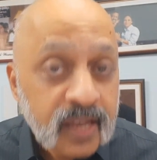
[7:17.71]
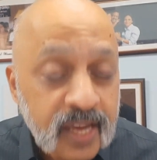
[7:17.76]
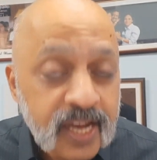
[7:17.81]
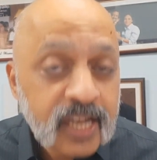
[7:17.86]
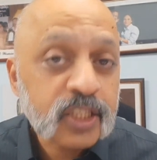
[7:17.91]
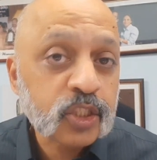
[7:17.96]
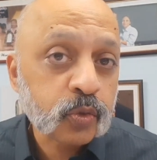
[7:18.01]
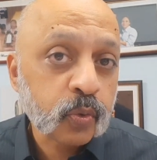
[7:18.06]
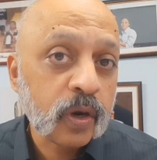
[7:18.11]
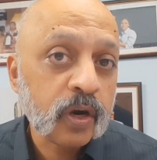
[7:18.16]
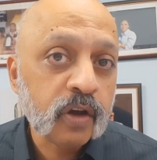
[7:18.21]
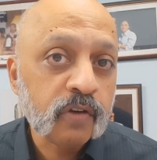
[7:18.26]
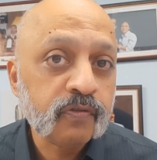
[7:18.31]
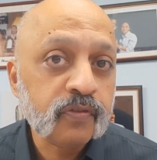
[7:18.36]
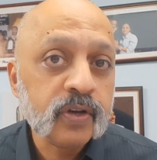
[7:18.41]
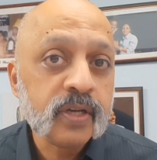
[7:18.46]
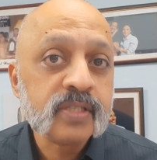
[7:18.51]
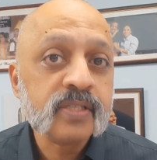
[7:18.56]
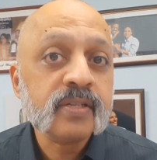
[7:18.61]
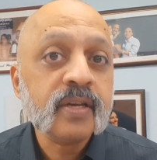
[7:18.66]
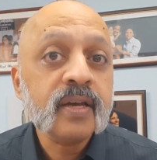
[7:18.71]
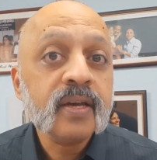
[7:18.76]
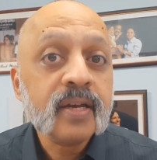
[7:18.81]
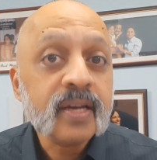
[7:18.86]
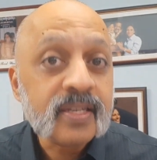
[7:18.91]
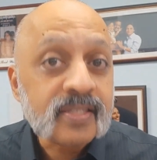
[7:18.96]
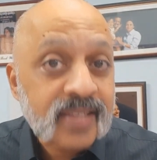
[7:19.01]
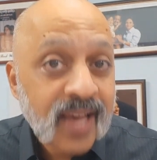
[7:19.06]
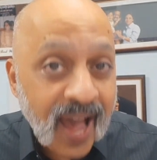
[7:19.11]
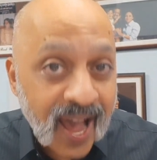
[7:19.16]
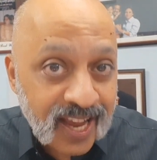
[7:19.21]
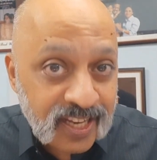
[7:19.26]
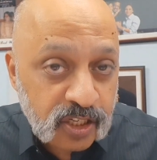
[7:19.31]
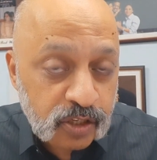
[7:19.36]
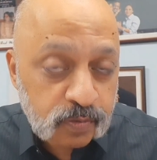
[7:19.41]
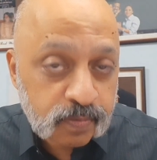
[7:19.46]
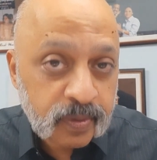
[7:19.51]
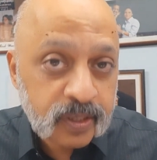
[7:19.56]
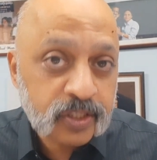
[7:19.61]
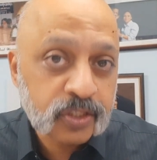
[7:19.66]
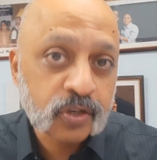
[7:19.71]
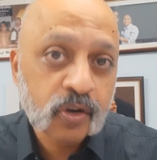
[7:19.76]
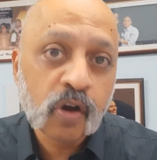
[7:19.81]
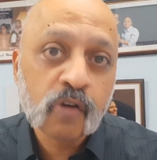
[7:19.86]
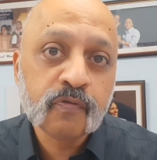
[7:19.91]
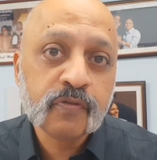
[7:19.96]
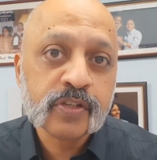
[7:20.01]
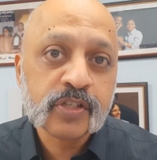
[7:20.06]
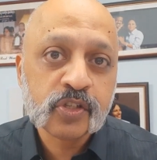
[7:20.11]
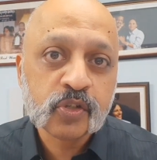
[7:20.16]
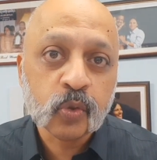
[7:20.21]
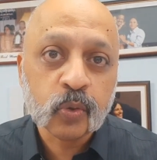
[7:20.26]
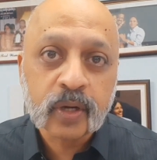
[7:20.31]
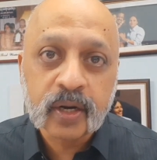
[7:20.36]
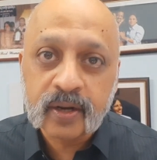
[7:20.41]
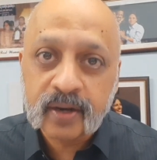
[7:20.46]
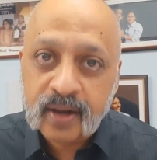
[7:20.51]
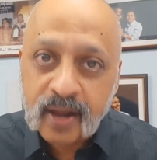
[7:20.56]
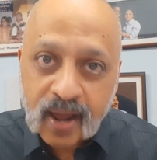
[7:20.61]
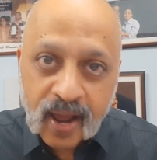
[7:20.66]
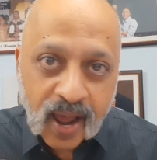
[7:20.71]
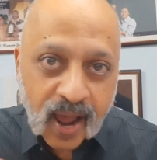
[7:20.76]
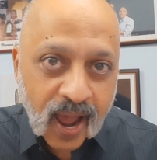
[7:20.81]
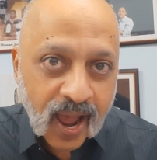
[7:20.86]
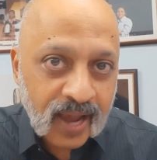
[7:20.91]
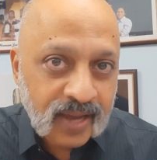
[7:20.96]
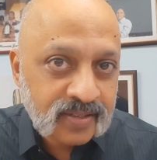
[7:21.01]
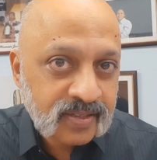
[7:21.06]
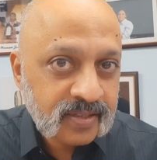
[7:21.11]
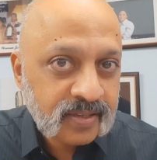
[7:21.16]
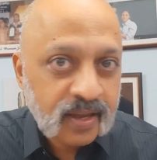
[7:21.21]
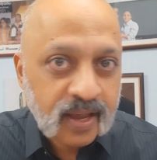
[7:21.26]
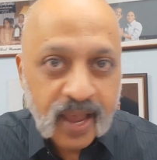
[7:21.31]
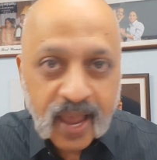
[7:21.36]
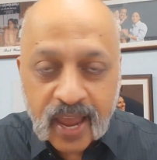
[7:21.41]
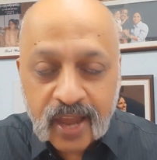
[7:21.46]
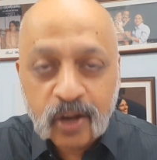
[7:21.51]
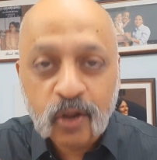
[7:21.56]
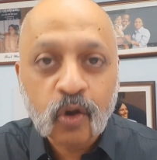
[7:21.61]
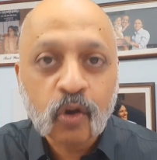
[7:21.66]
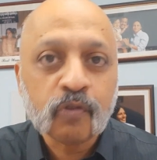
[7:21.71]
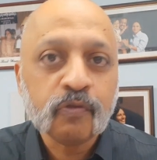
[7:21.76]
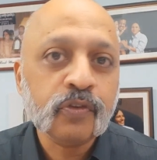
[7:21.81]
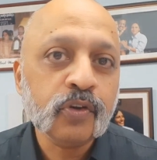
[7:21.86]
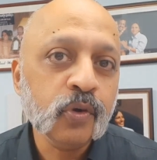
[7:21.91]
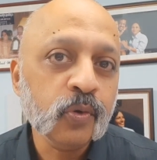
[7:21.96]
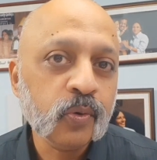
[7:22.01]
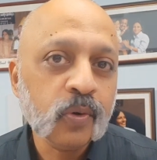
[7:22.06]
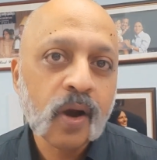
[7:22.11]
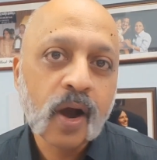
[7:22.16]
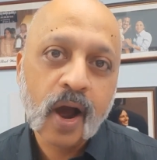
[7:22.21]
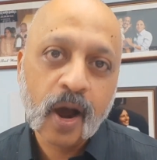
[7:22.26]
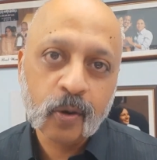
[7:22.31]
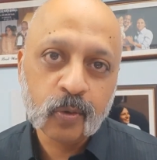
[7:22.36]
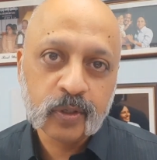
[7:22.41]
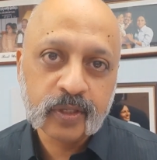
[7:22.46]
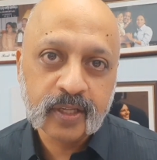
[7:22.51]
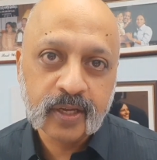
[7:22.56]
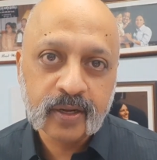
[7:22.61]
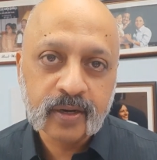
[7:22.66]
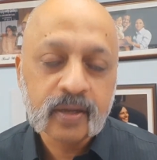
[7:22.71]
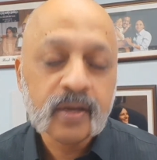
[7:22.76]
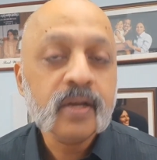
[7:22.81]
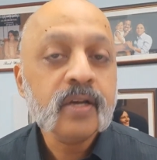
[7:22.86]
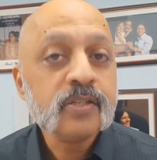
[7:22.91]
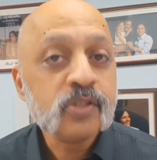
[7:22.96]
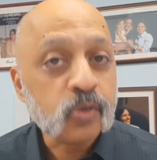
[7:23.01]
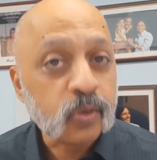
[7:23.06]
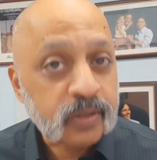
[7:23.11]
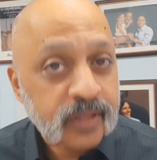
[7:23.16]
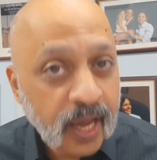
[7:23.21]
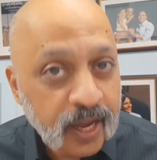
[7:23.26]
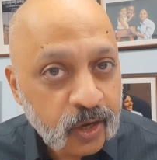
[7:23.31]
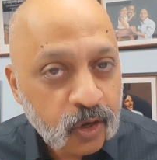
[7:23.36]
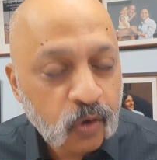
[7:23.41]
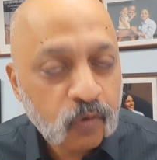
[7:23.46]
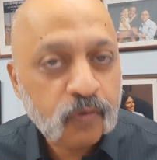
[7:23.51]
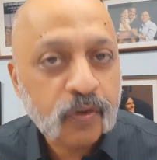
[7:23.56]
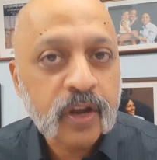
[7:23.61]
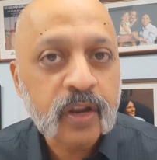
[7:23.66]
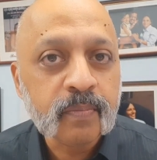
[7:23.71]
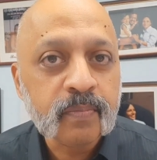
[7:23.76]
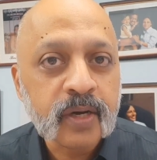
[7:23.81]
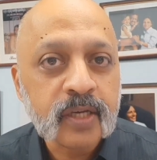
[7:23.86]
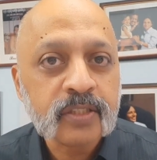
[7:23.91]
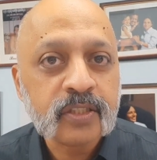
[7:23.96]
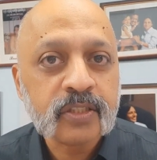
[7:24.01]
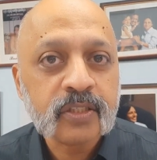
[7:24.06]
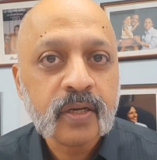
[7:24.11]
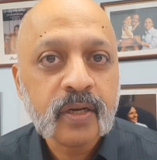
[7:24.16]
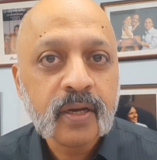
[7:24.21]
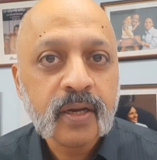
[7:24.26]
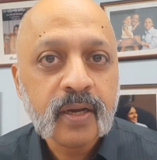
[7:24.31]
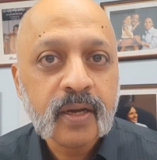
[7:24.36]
each one of us is as much of a student as any of you out there. So thank you very much.